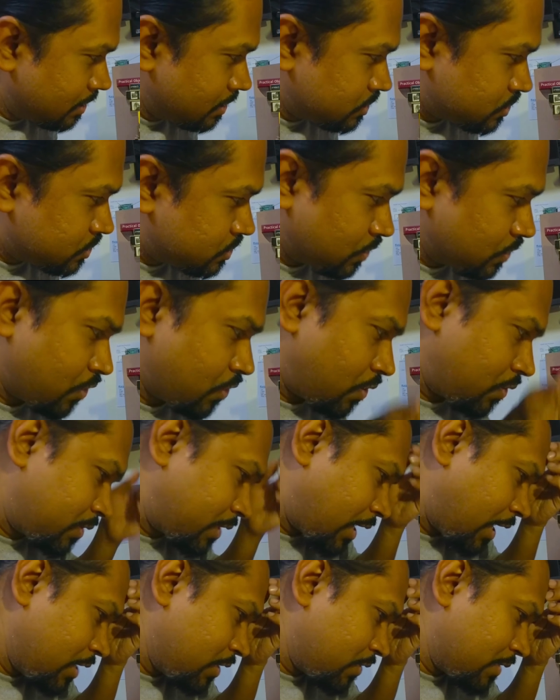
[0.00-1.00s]
So if you're
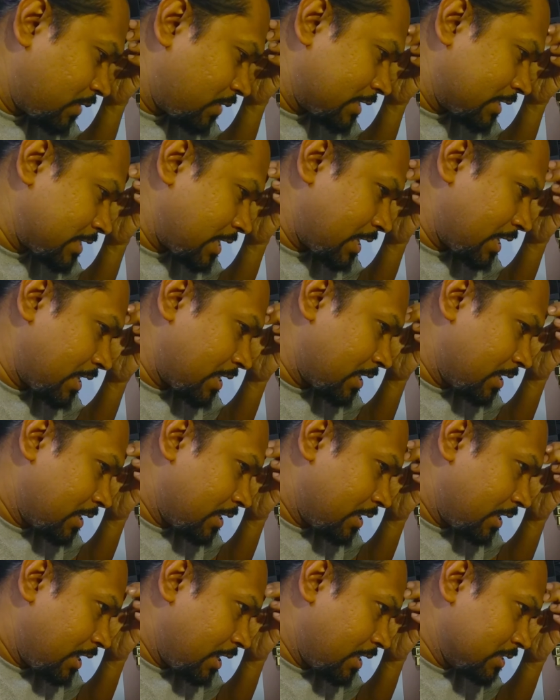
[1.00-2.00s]
trying to, let's say,
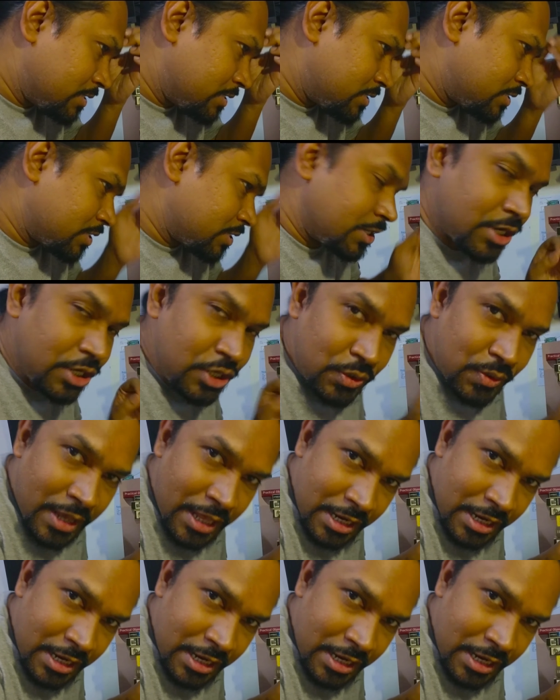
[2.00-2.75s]
insert a new